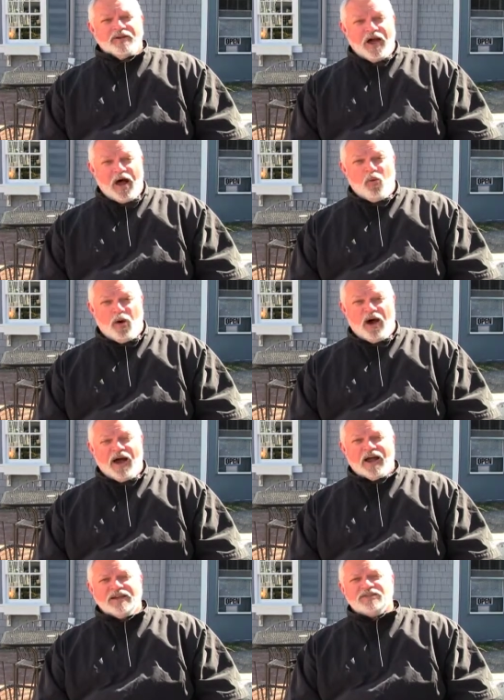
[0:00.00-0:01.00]
not
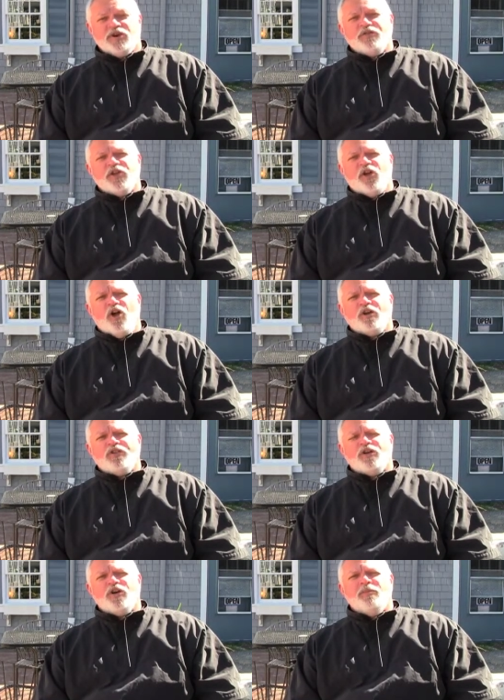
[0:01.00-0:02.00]
wise. Over the
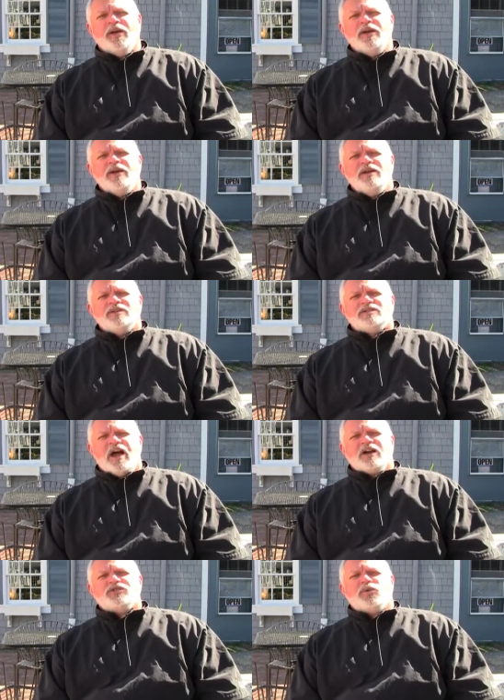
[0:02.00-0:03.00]
long term,
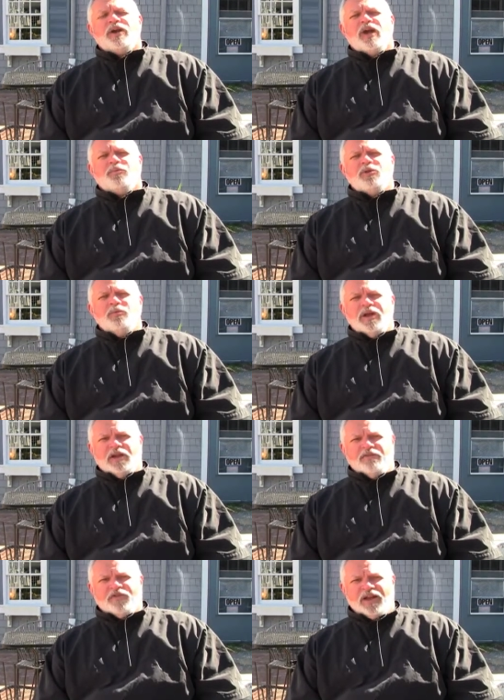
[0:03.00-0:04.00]
stocks are what help you
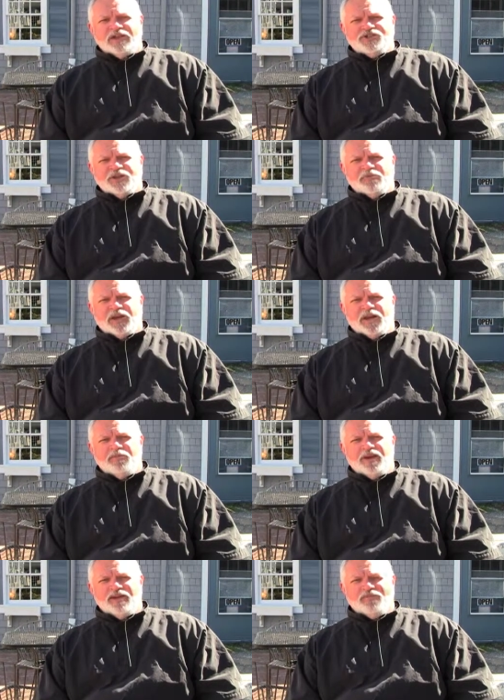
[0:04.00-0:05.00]
beat inflation, but it
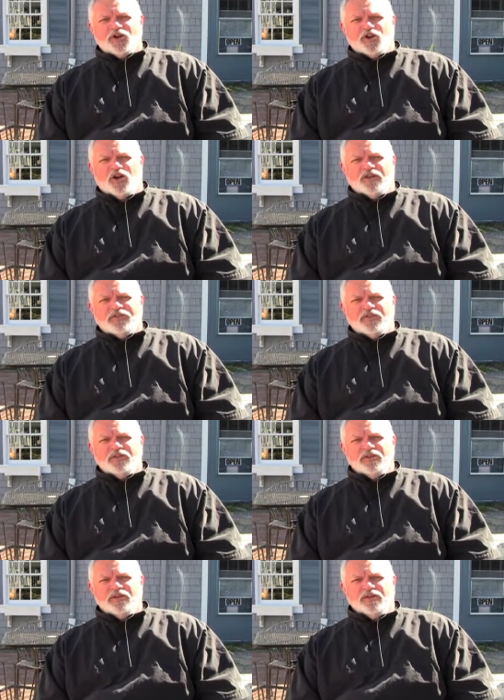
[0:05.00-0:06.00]
can be difficult,
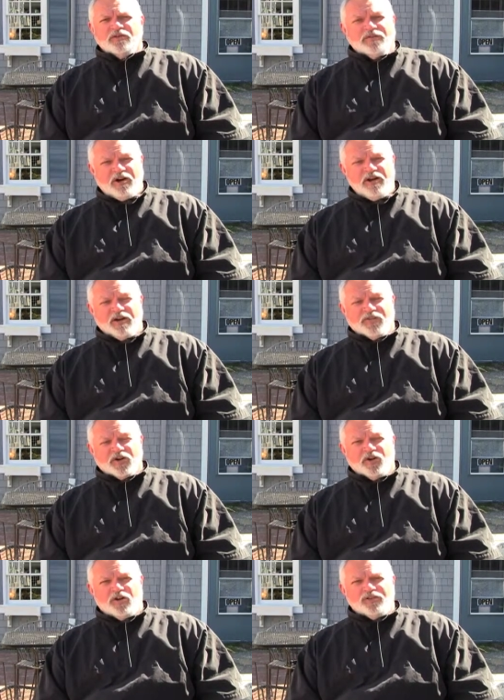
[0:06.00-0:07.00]
very
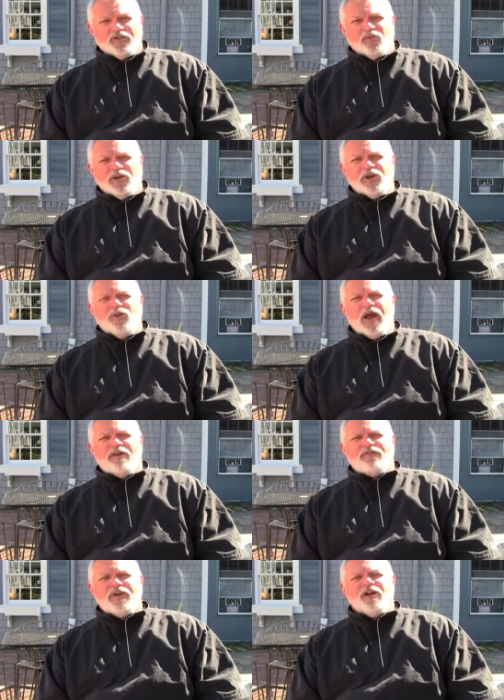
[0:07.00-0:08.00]
difficult, when you
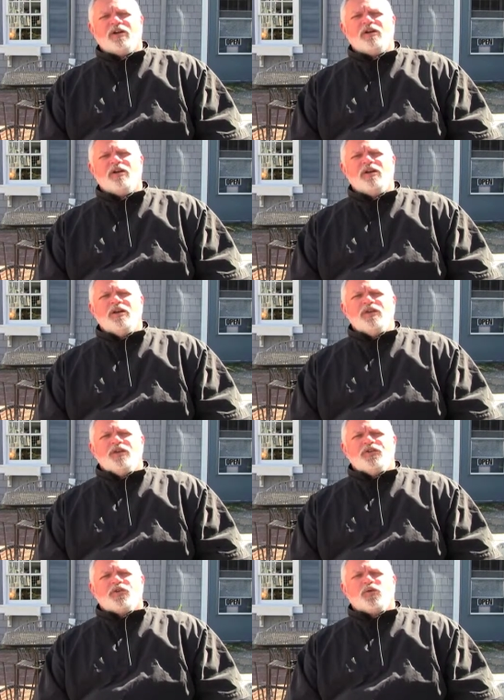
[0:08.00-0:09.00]
have fear,
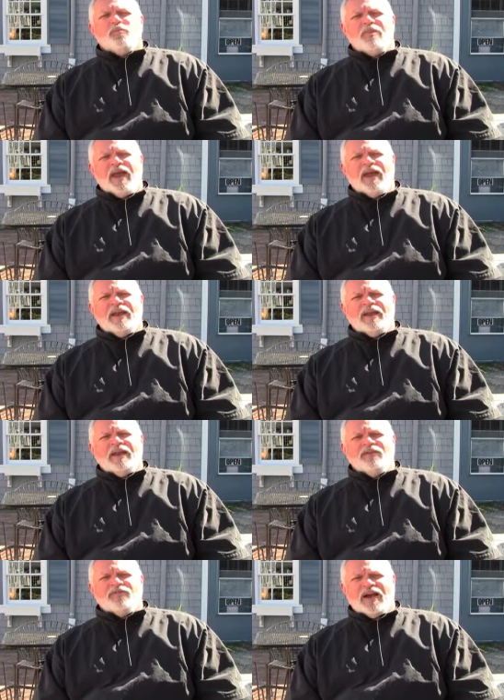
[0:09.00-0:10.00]
to remain
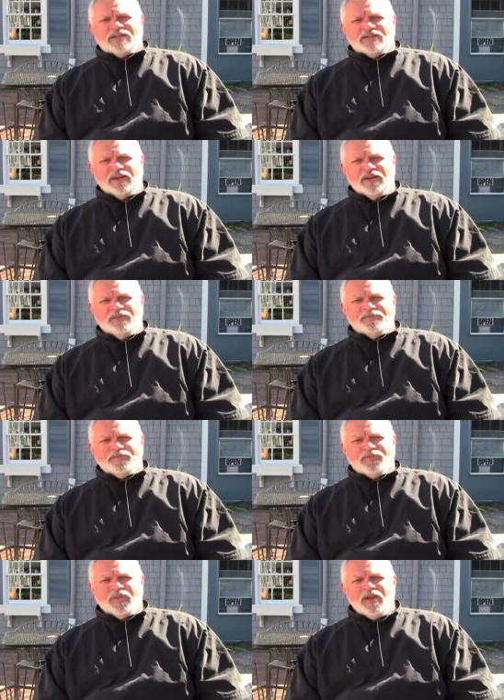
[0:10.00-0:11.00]
invested.
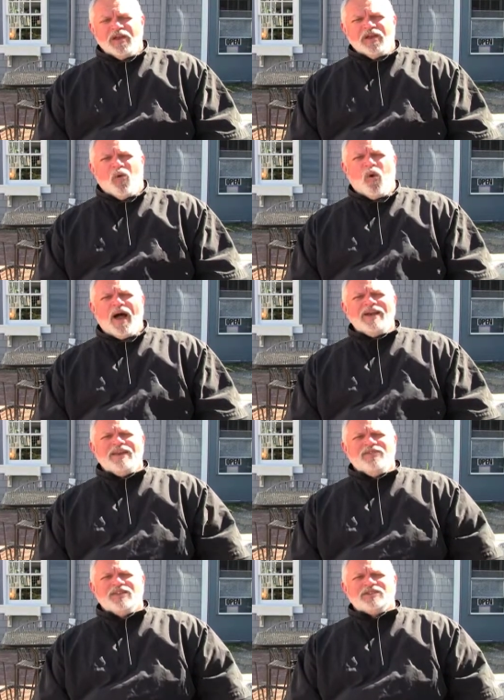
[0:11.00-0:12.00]
Now, why
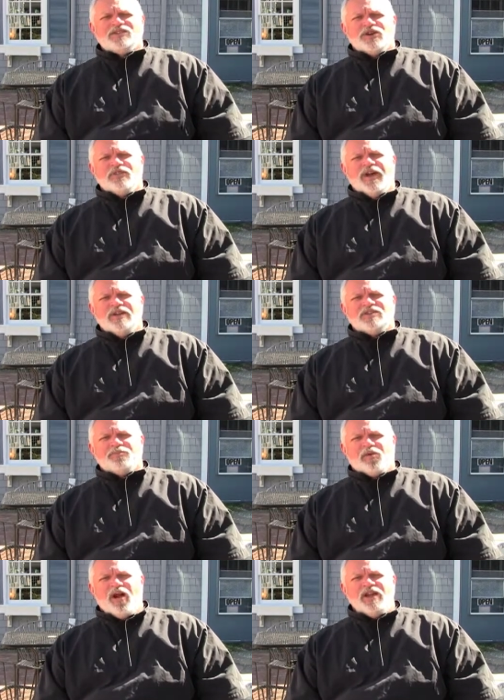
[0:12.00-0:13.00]
didn't this survey
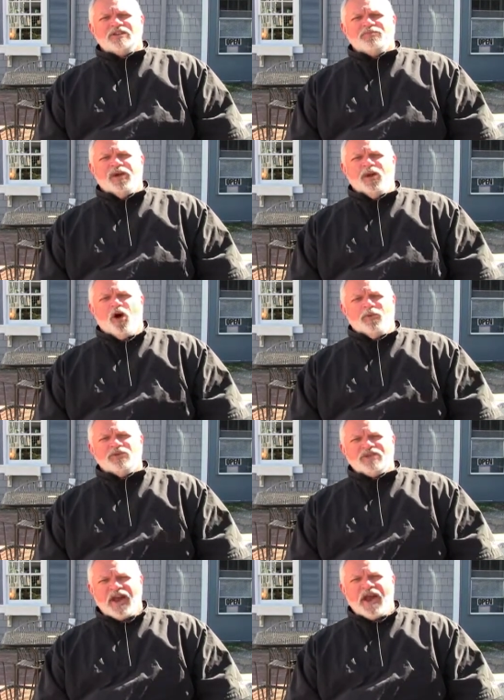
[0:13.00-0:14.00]
surprise me?
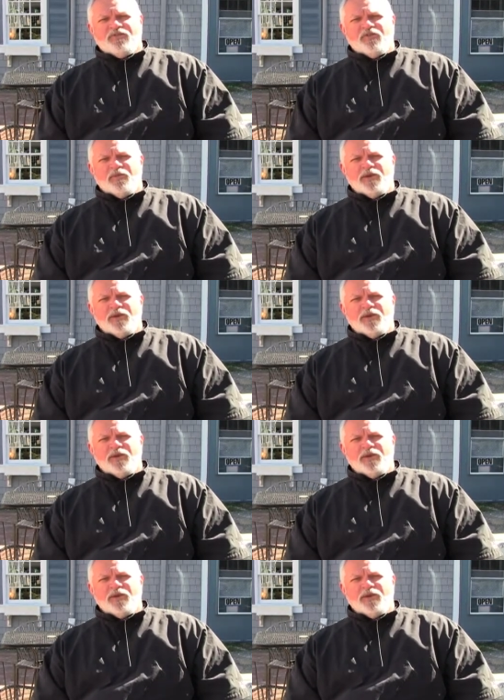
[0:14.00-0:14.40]
Almost half of